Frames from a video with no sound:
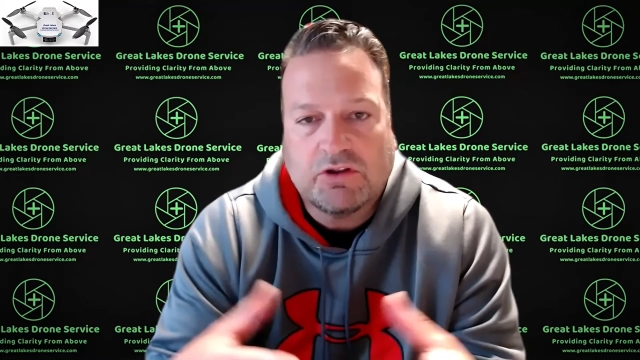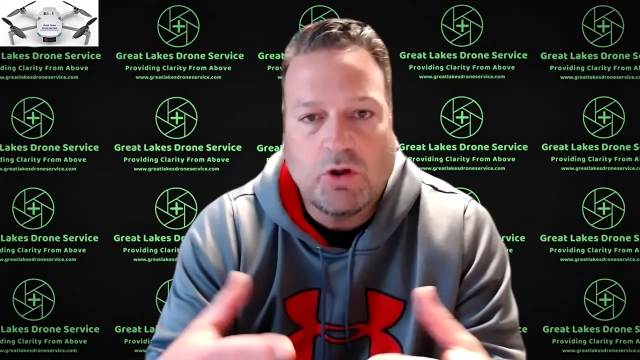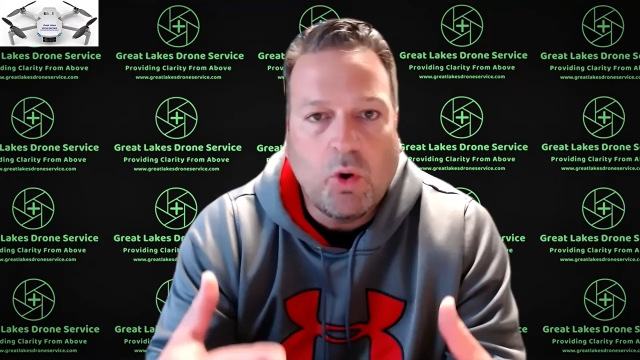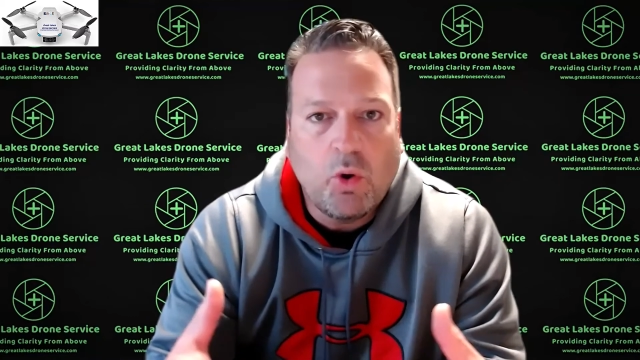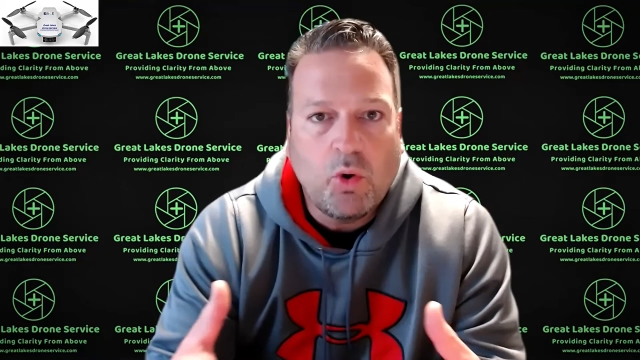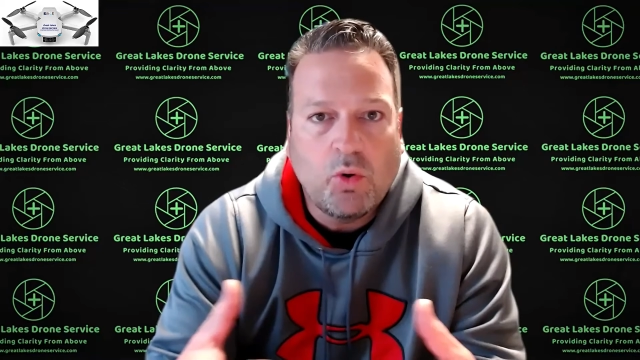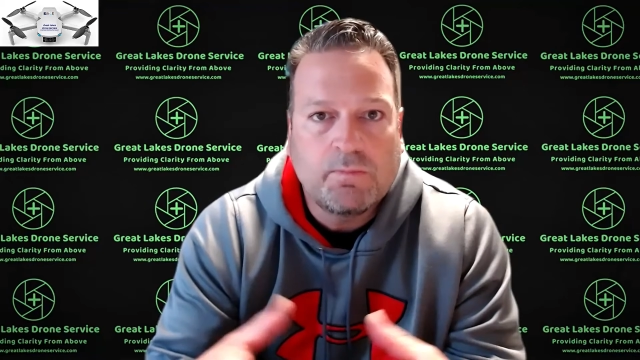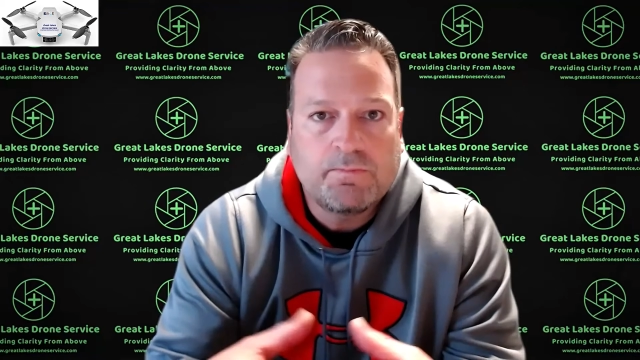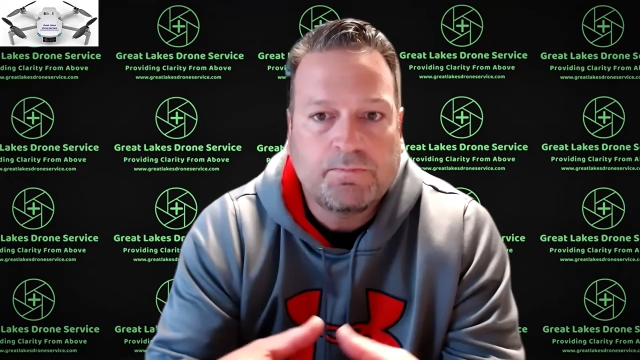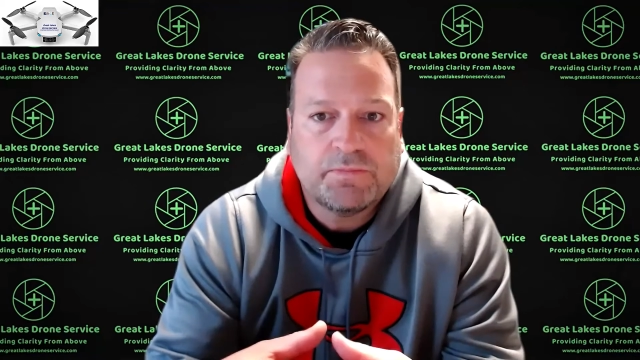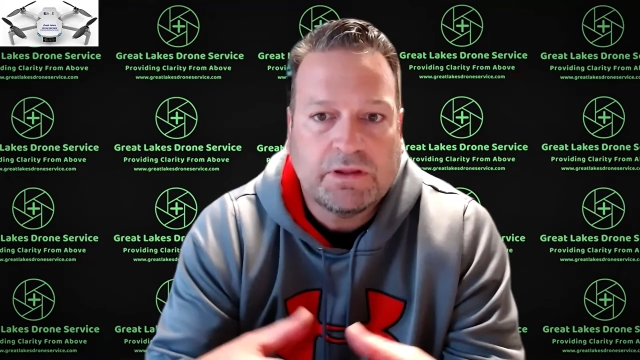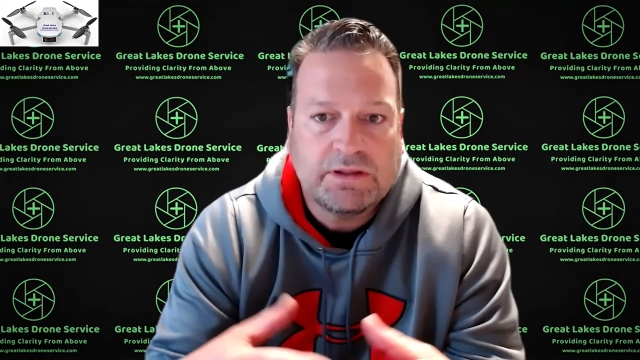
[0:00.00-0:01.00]
go
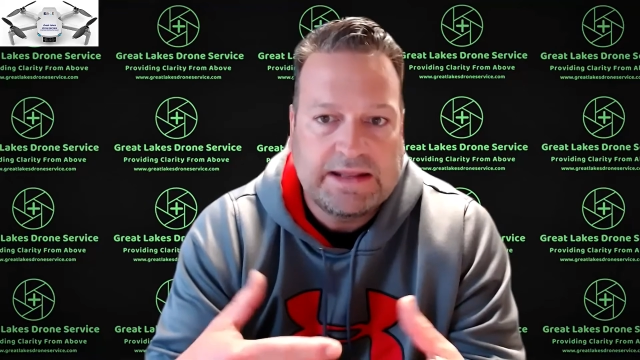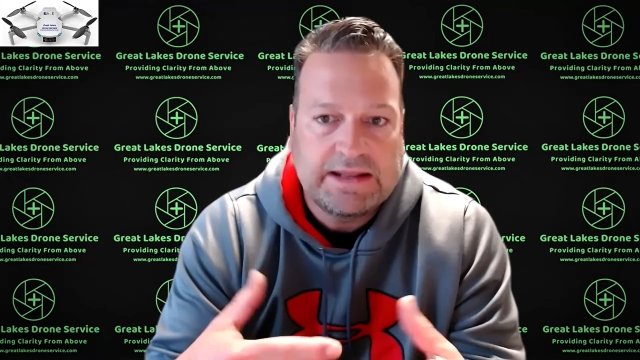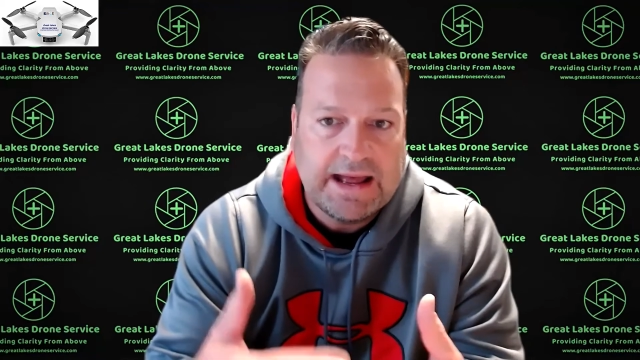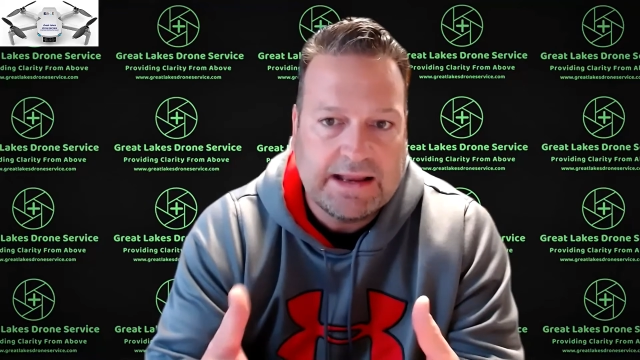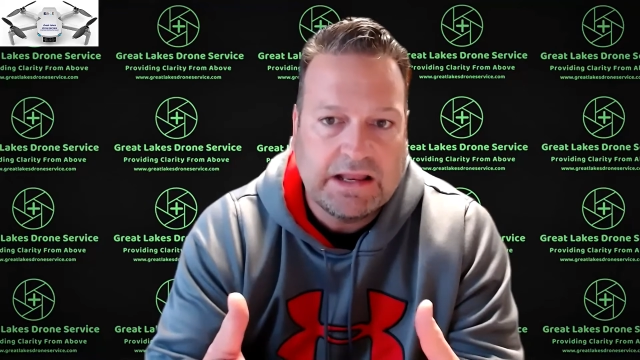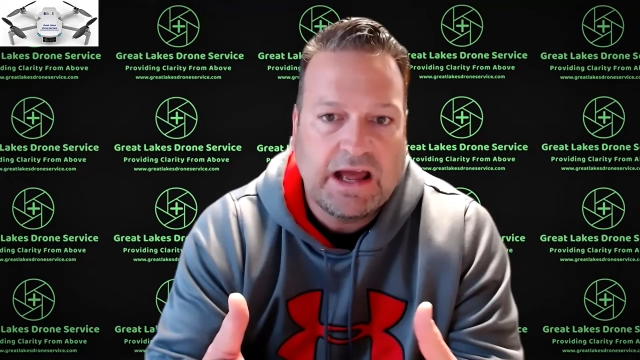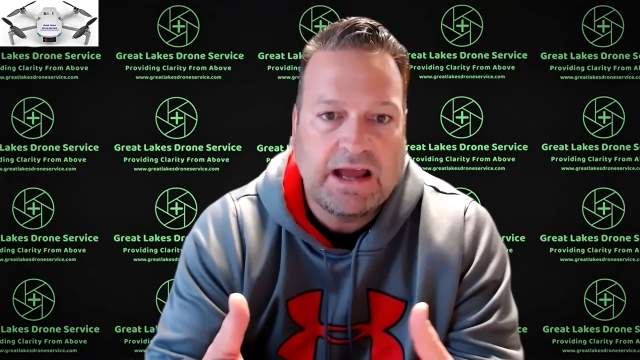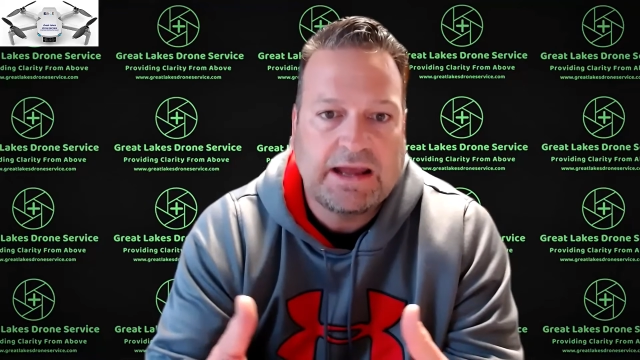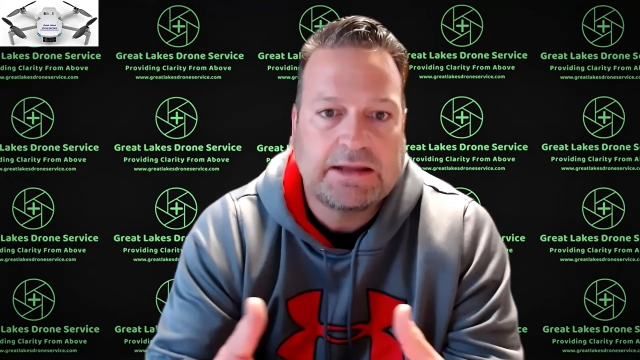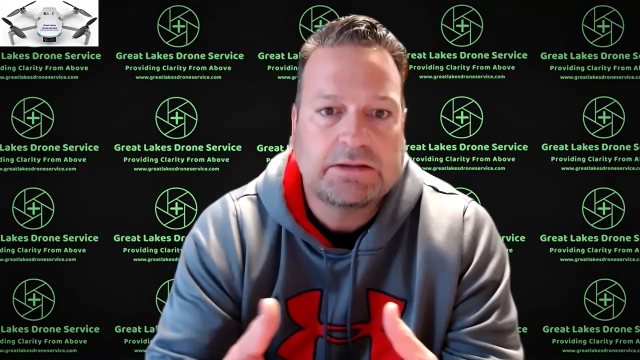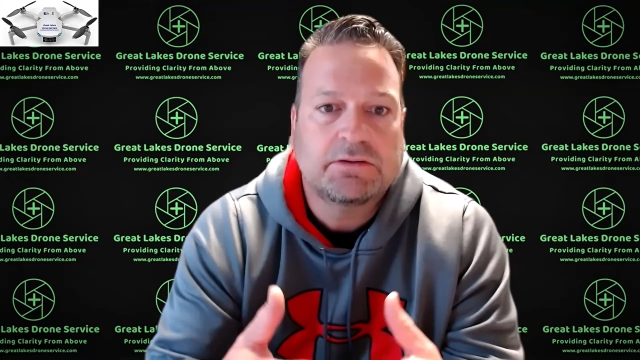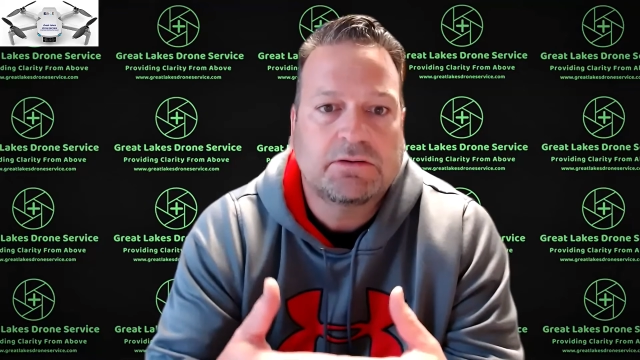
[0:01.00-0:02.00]
home, get
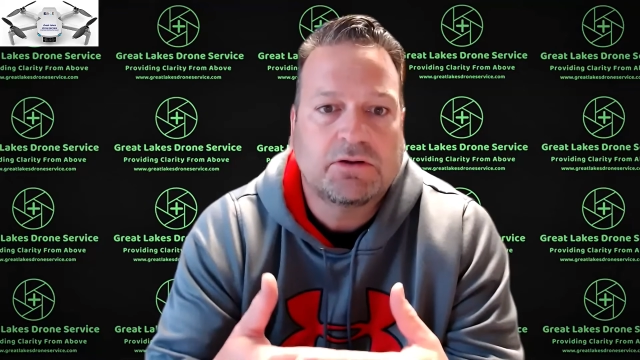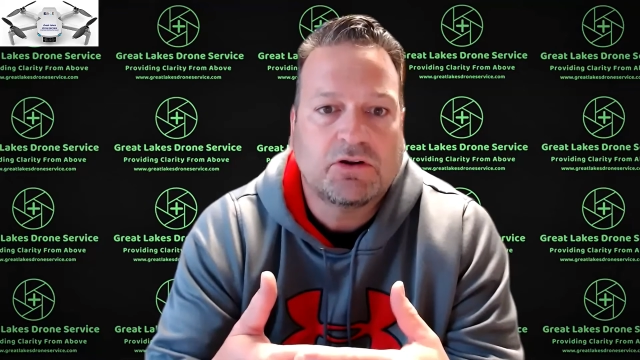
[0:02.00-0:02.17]
online,